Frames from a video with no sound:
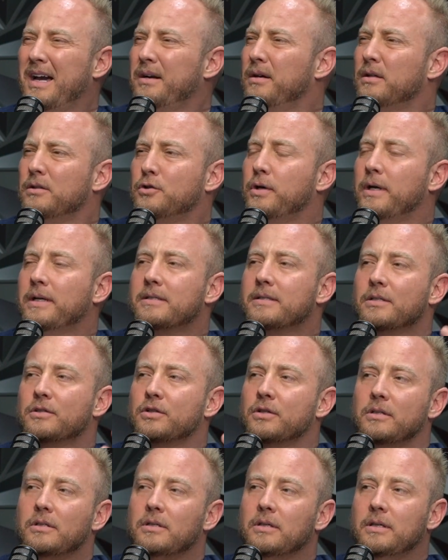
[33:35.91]

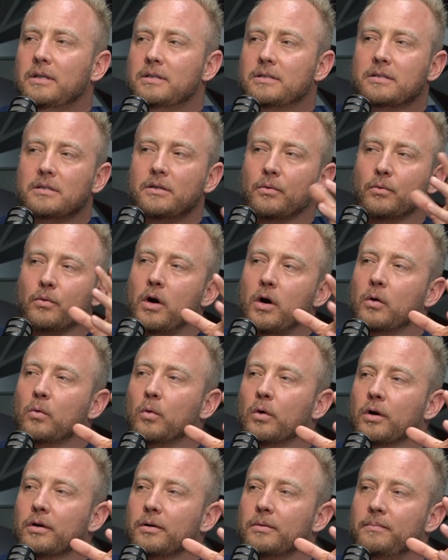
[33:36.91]
transition is the wrong
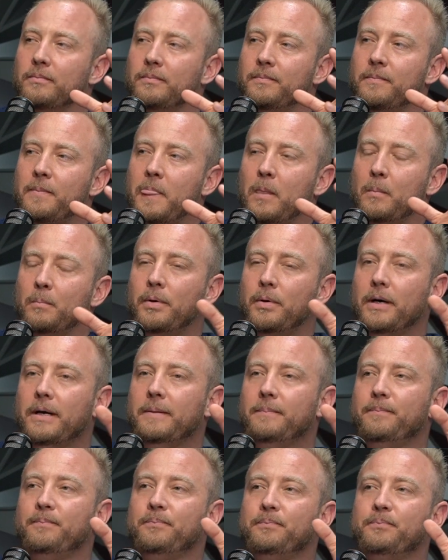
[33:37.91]
word,
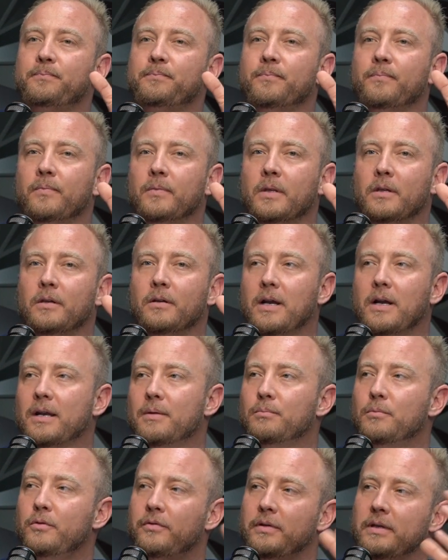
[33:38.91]
but you're kind
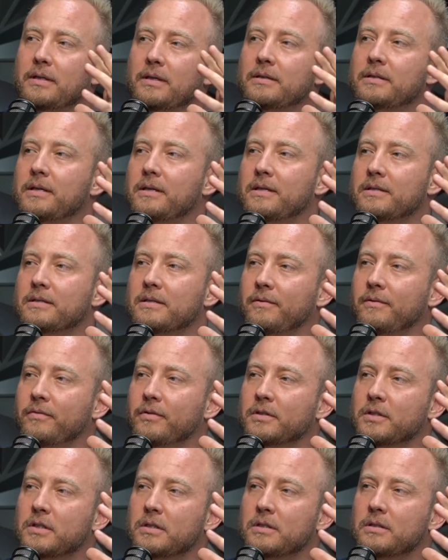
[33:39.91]
of moving into this
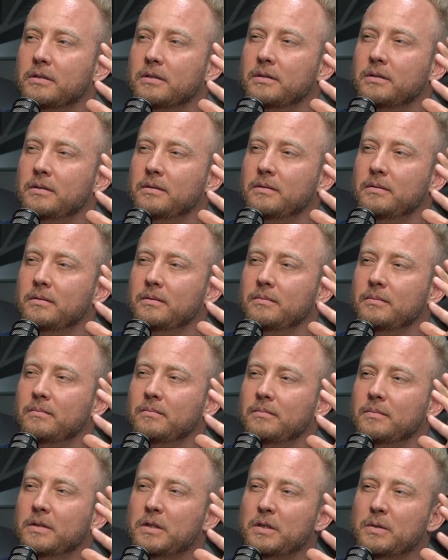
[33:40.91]
different
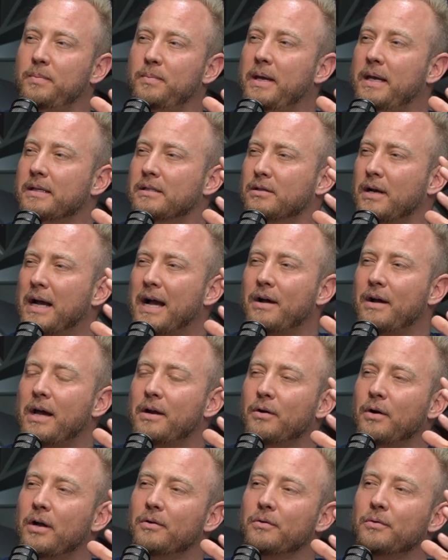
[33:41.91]
space, or how I
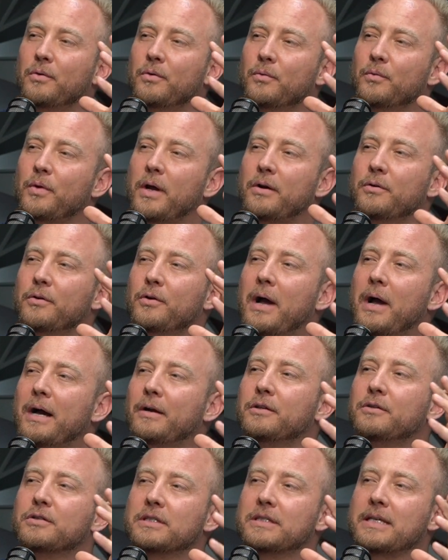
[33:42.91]
don't know how
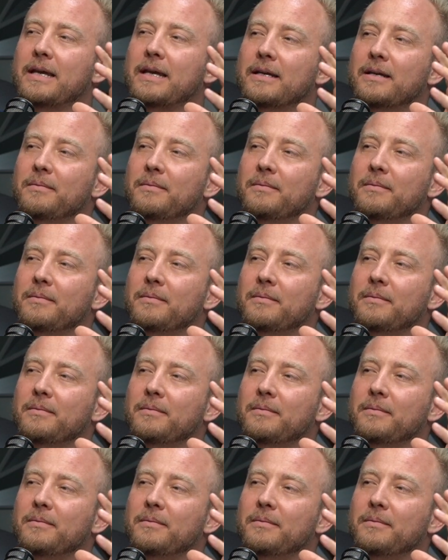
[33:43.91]
you said it.